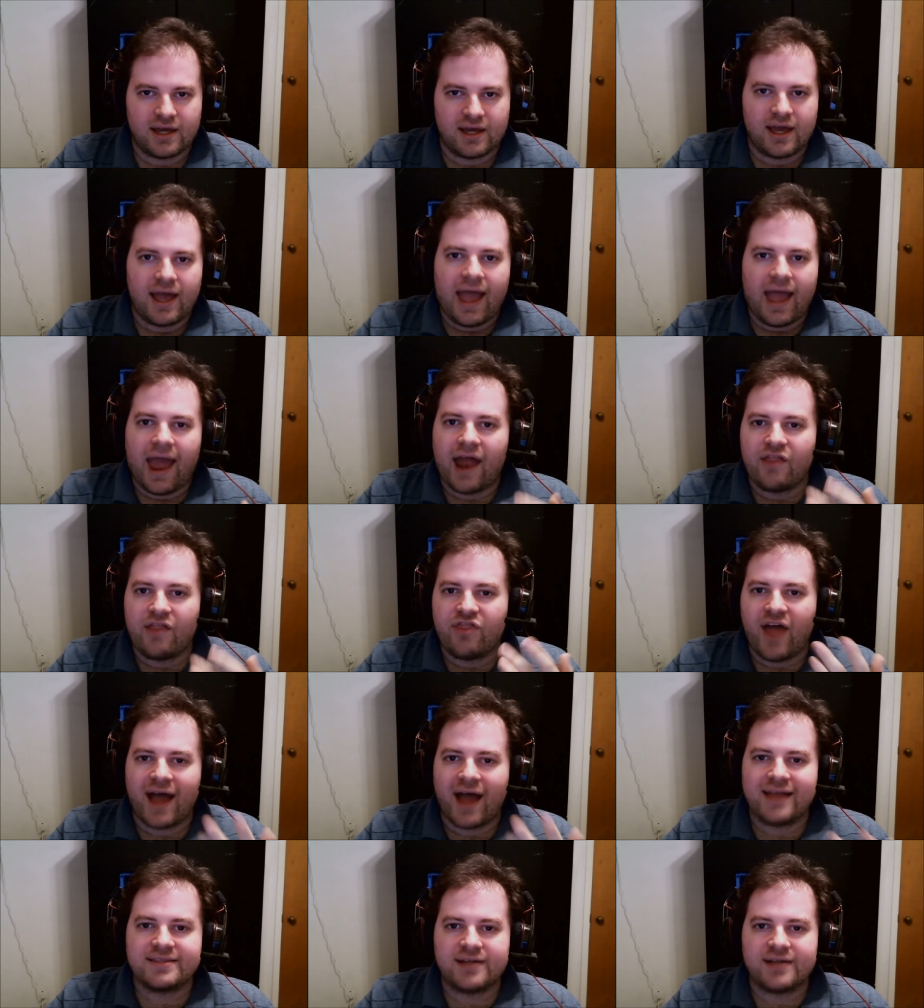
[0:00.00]
And
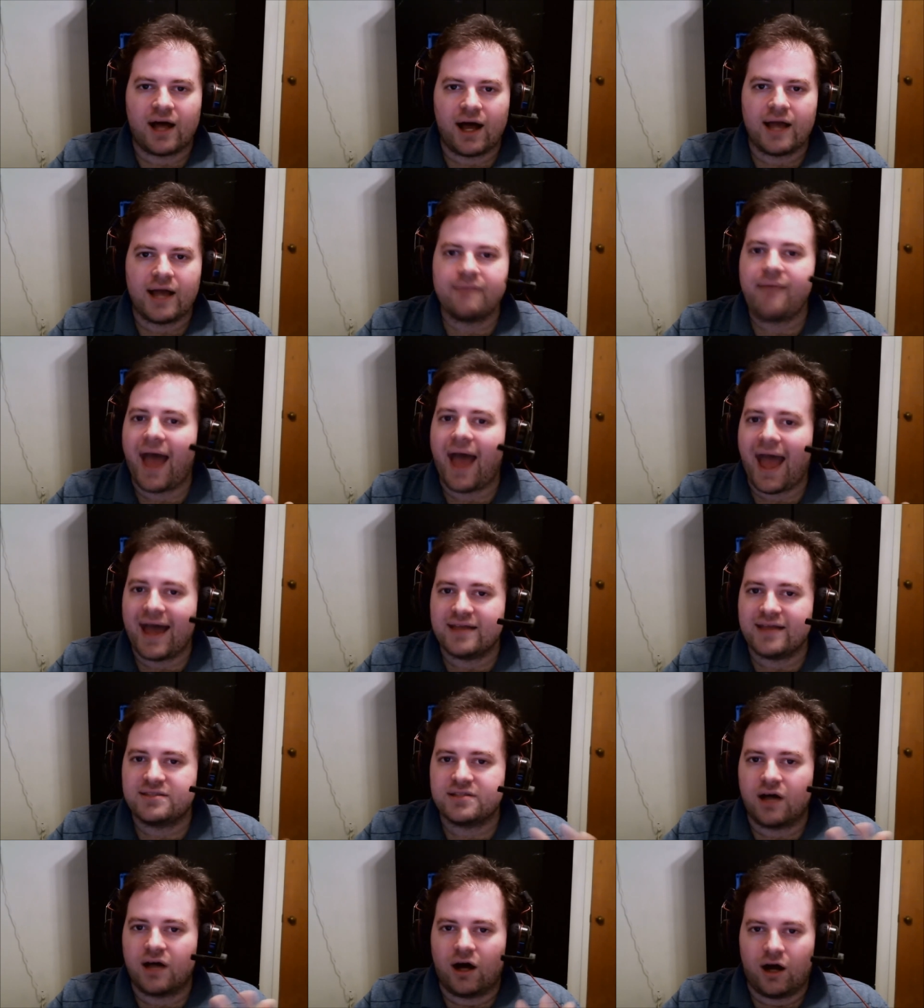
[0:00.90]
that time
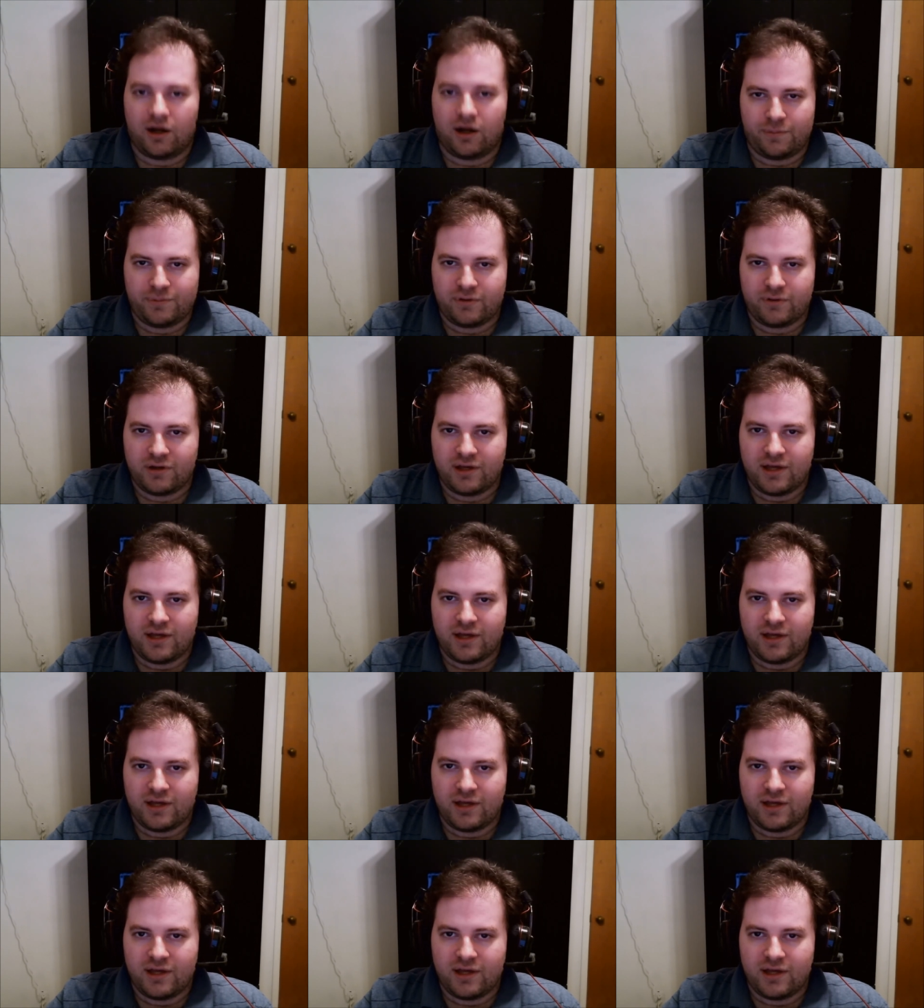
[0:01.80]
adds up.